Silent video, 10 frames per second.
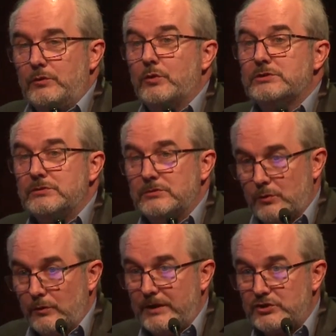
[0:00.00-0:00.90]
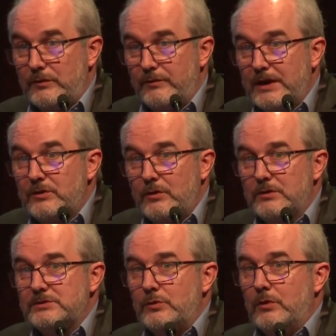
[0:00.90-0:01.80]
dose conversion factor,
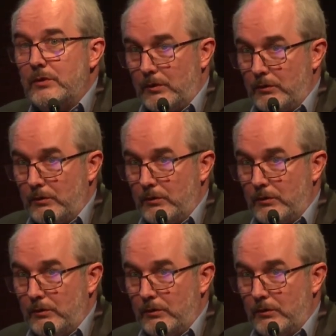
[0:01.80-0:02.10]
so